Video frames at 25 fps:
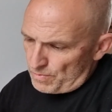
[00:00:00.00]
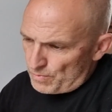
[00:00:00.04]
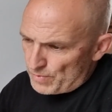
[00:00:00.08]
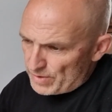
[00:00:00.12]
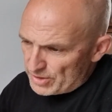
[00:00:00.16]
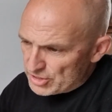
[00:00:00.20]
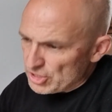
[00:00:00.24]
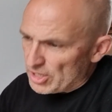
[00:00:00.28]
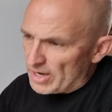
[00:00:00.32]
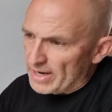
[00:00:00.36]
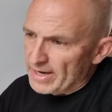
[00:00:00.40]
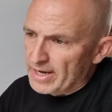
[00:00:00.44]

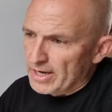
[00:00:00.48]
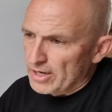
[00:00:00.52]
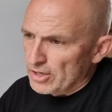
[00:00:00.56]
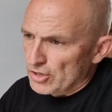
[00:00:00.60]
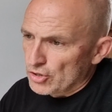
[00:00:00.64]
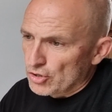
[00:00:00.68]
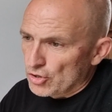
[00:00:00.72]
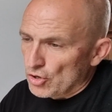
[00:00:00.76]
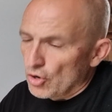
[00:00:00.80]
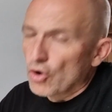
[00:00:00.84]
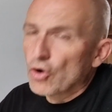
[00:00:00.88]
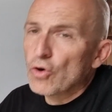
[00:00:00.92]
which I
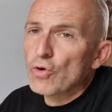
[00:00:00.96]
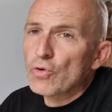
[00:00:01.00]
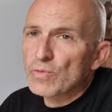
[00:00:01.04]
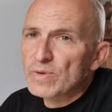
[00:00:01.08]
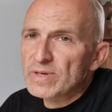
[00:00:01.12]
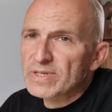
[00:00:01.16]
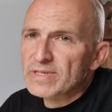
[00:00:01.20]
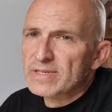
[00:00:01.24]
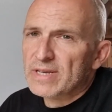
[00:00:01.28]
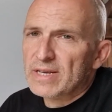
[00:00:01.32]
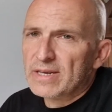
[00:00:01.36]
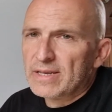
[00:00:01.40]
can go
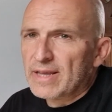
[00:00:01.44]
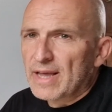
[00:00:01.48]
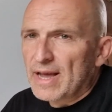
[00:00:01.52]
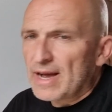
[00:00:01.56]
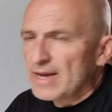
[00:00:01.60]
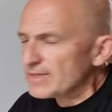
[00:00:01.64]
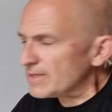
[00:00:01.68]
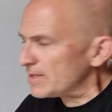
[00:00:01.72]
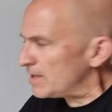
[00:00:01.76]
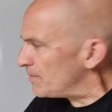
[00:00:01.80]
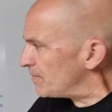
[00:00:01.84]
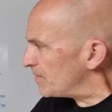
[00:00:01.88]
with that
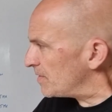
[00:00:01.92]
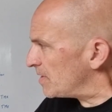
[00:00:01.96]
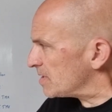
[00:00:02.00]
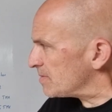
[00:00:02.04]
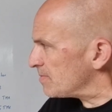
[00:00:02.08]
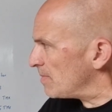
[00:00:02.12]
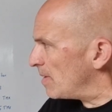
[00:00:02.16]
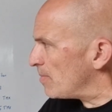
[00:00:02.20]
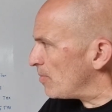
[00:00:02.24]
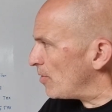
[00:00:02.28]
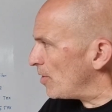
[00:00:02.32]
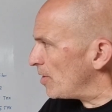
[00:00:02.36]
gas if it
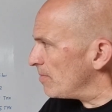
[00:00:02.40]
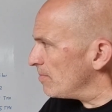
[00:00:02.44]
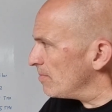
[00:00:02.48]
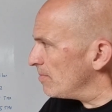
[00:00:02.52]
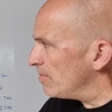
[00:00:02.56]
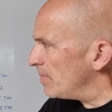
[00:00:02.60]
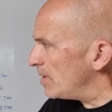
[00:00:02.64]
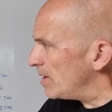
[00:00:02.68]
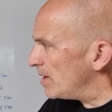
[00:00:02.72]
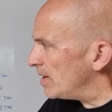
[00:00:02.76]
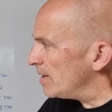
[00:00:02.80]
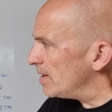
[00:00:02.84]
is my
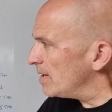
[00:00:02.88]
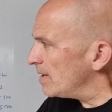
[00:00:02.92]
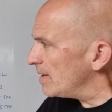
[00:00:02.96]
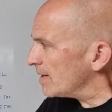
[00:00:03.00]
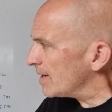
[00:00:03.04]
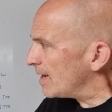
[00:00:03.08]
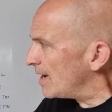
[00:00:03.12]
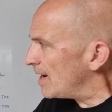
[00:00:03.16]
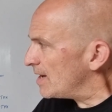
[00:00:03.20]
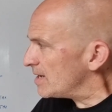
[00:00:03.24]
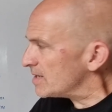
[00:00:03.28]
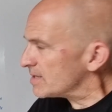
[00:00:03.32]

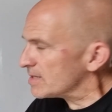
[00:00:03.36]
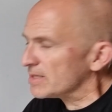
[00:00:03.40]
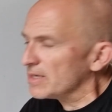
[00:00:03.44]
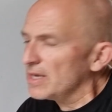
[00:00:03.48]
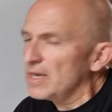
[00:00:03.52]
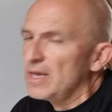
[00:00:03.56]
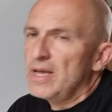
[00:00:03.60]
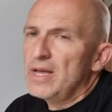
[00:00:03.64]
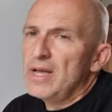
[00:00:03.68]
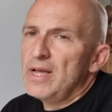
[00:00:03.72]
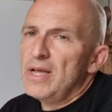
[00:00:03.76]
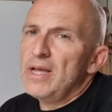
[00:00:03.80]
bottom gas,
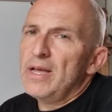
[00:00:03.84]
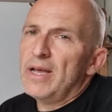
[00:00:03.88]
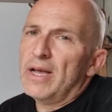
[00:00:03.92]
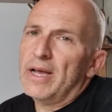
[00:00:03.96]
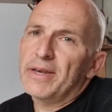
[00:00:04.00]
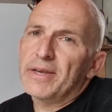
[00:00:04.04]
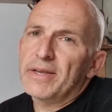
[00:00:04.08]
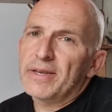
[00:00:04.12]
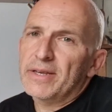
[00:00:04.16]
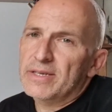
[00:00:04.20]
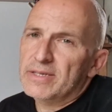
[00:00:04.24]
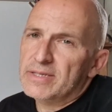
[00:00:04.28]

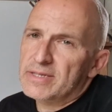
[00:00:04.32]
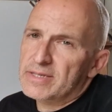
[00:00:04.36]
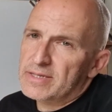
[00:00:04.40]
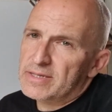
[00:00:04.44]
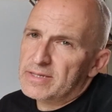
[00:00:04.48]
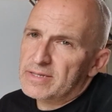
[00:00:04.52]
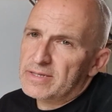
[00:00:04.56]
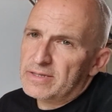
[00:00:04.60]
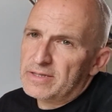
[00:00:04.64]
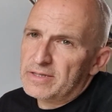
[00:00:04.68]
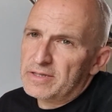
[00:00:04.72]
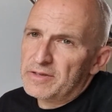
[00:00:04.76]
and it
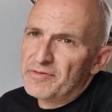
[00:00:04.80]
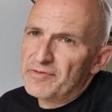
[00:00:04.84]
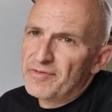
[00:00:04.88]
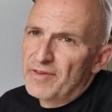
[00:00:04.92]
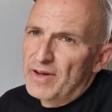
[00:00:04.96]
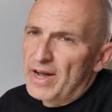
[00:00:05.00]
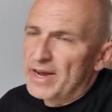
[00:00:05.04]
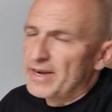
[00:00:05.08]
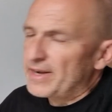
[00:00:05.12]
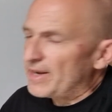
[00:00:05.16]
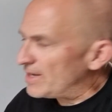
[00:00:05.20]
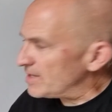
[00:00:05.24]
is
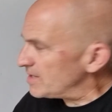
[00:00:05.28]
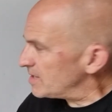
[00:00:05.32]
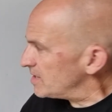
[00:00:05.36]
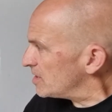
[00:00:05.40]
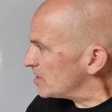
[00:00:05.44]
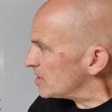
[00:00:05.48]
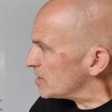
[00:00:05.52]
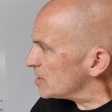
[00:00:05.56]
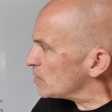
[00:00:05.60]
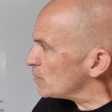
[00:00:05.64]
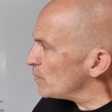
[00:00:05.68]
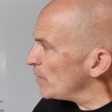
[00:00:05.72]
defined as
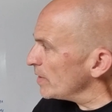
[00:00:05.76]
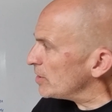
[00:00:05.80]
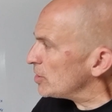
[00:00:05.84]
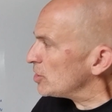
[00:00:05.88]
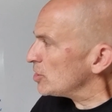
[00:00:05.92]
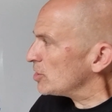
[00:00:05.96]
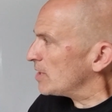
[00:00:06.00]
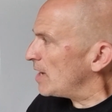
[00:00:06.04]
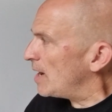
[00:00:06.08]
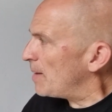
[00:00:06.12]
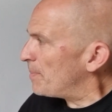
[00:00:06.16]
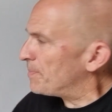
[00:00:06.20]
the
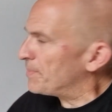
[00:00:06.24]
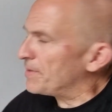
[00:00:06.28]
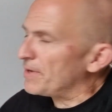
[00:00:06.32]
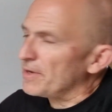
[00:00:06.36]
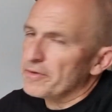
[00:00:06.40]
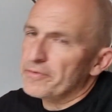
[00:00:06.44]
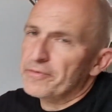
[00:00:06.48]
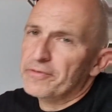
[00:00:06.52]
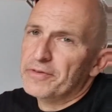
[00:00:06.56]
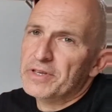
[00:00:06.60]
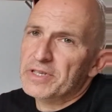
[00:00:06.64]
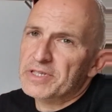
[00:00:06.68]
switch depth
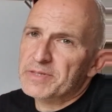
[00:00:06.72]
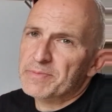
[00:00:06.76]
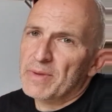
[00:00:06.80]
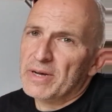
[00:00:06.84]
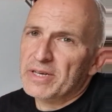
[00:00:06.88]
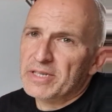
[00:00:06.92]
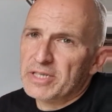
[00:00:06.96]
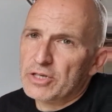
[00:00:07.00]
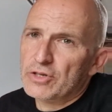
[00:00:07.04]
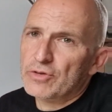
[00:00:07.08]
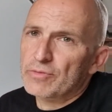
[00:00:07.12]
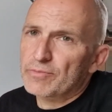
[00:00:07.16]
if it is
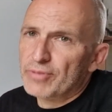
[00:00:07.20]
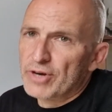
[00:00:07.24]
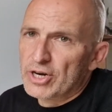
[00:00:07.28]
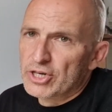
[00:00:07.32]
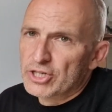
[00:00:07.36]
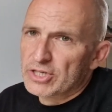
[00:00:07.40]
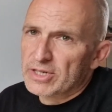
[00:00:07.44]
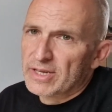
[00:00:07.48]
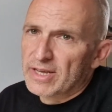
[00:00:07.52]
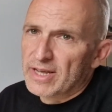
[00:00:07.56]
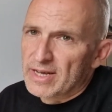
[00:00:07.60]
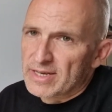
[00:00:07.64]
my
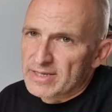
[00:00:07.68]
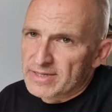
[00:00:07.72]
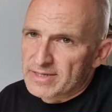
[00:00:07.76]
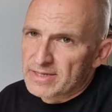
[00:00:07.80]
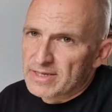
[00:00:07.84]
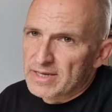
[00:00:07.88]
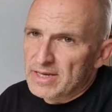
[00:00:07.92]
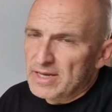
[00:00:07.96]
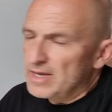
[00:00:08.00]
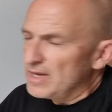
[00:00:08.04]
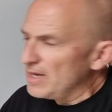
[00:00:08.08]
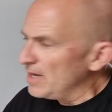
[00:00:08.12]
decompression
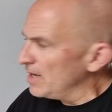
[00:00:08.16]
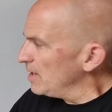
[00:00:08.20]
gas.